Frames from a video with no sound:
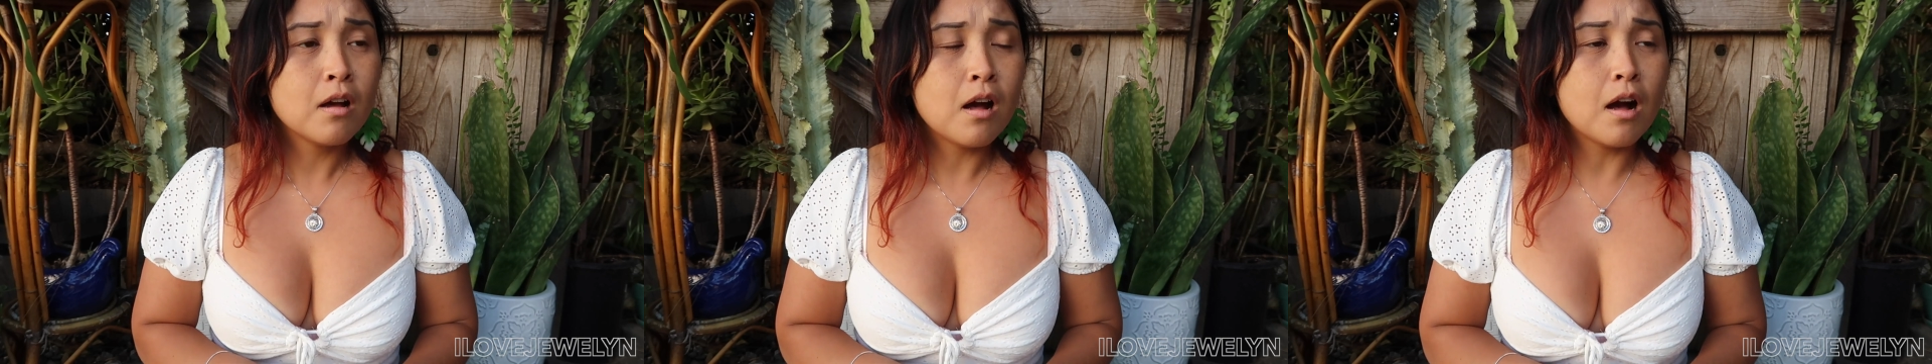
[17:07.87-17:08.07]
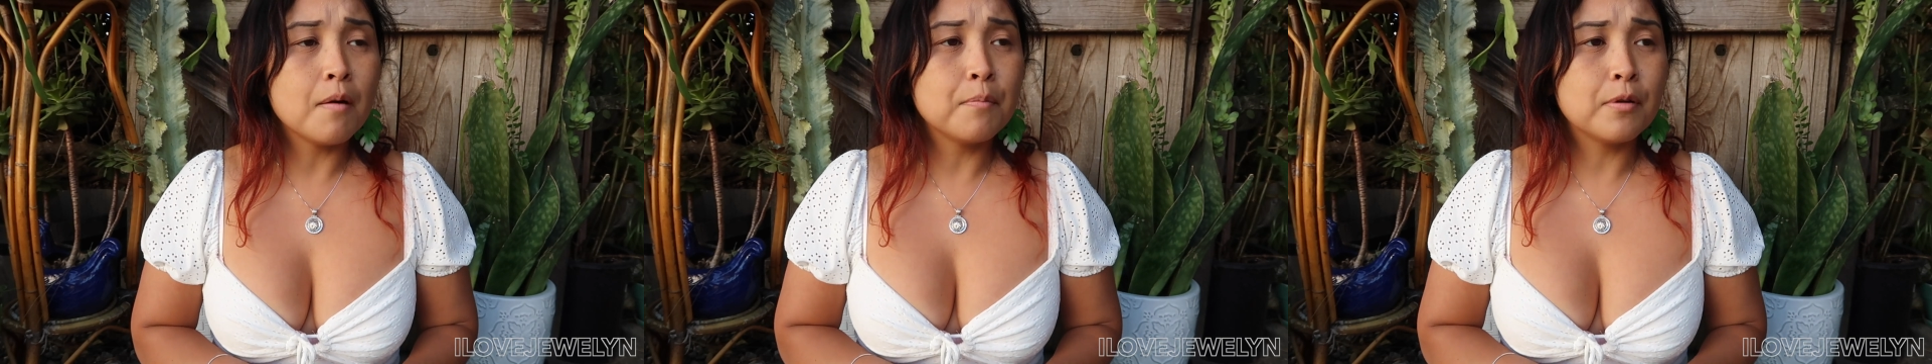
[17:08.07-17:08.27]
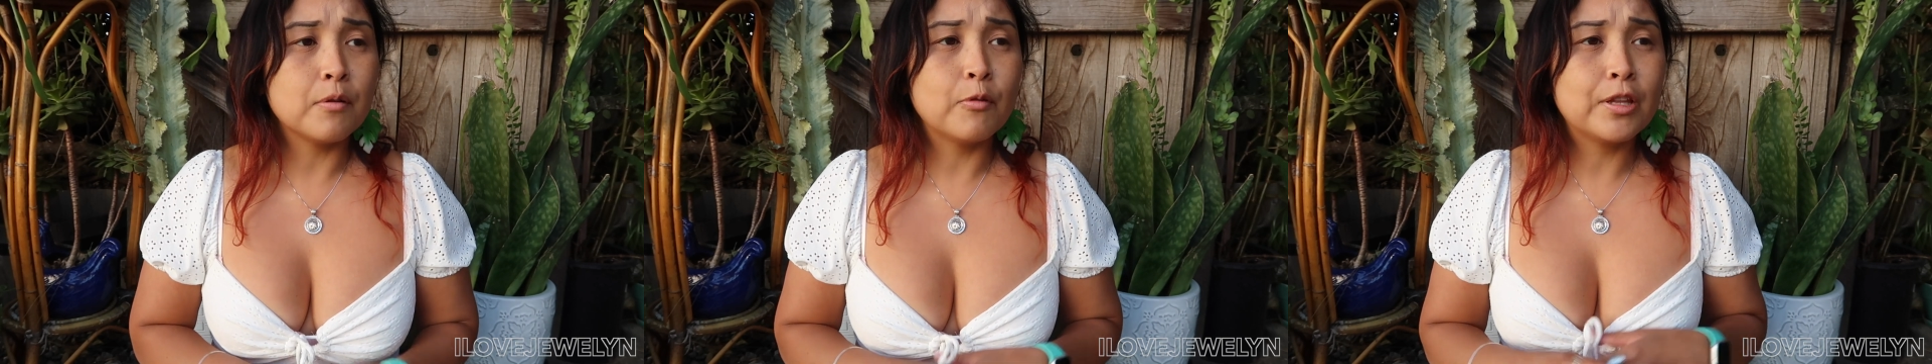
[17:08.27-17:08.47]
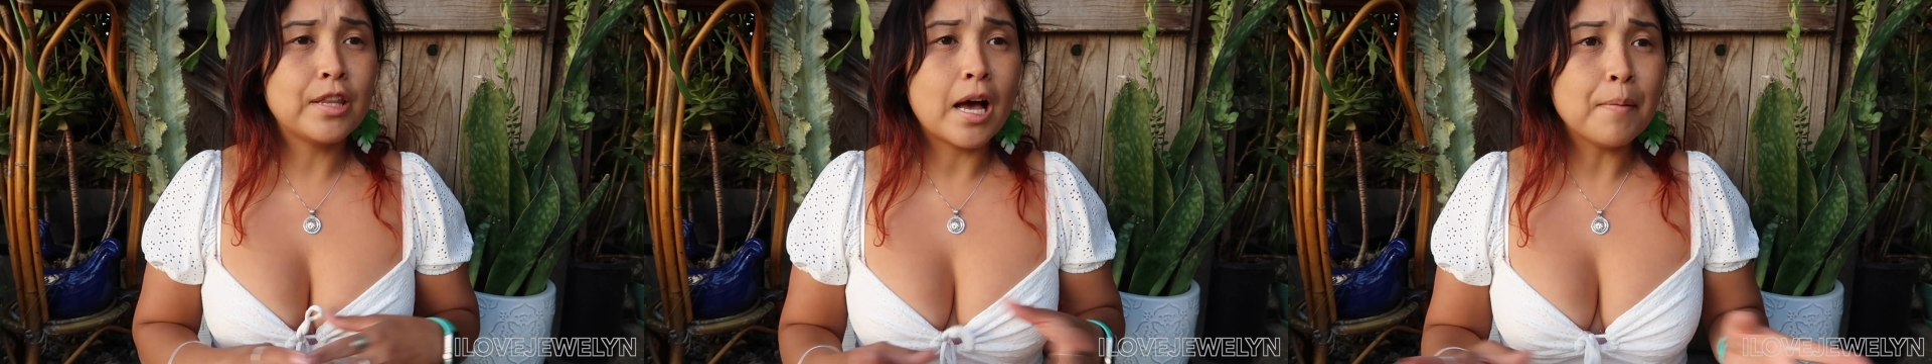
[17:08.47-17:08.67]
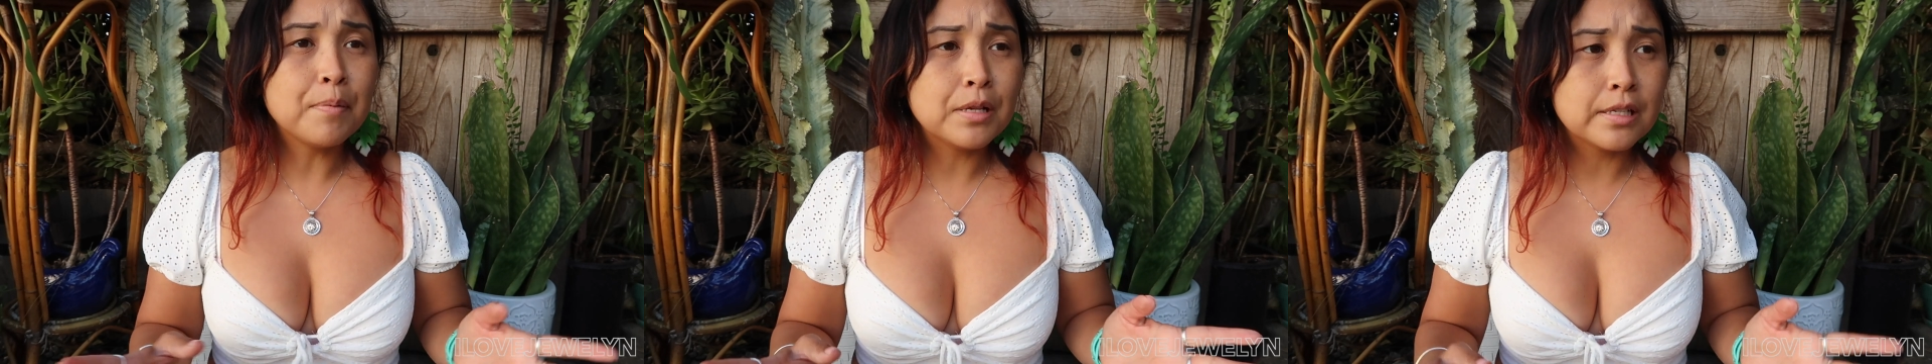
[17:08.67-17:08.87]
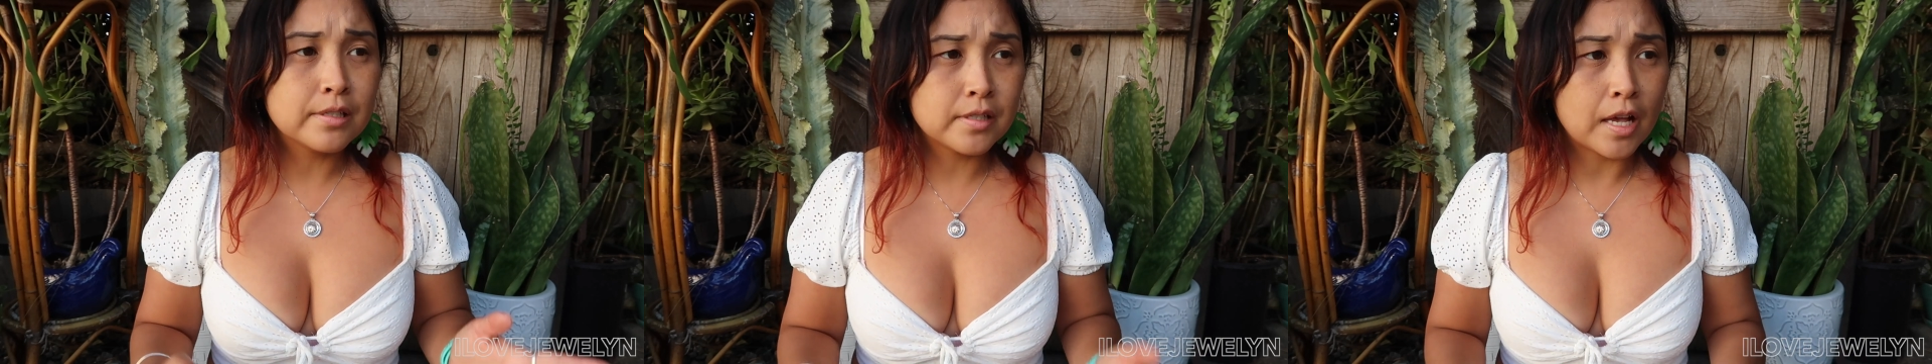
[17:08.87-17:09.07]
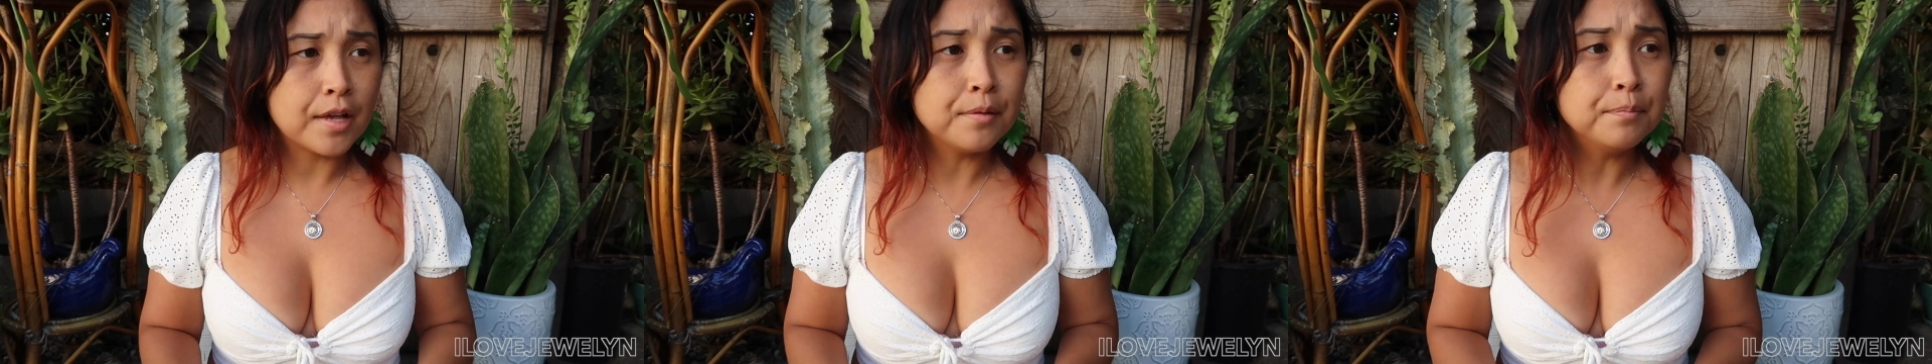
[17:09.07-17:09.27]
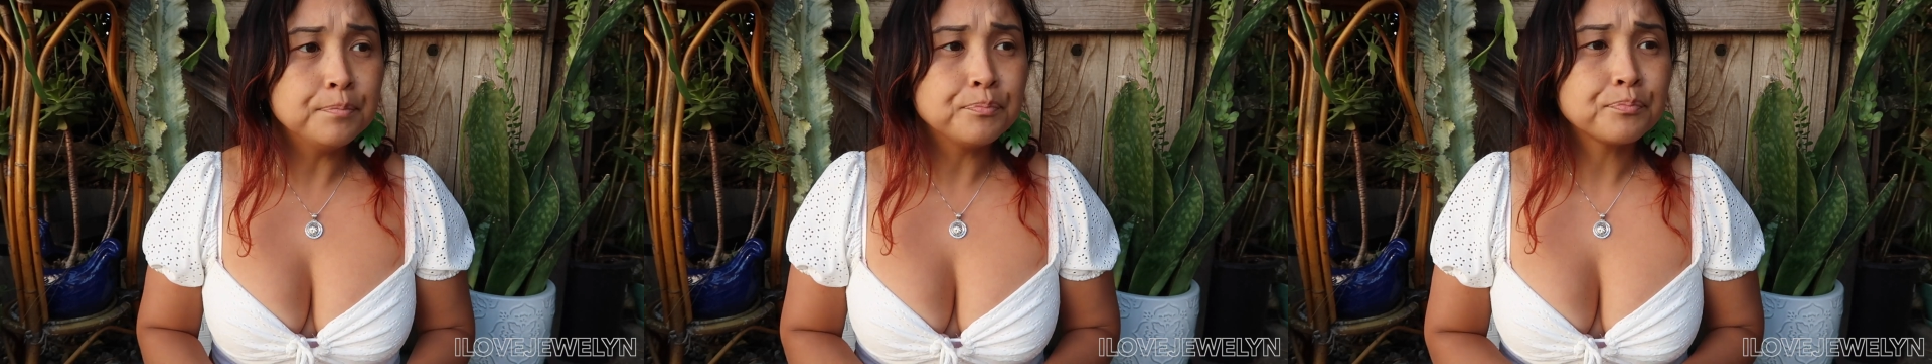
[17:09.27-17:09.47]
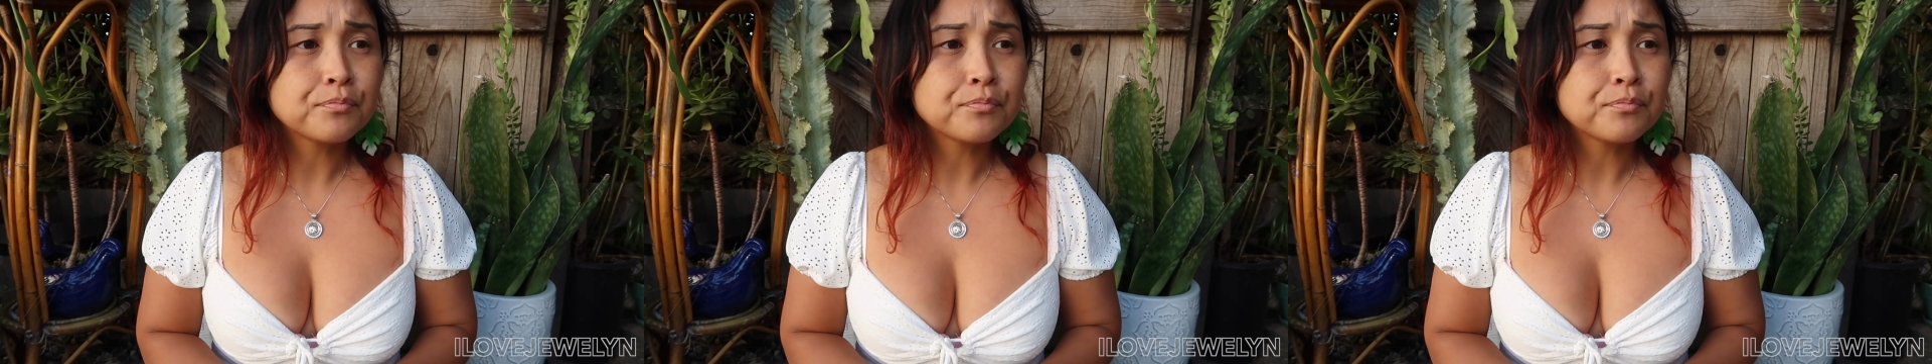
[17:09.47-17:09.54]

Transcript: Um, but with that being said,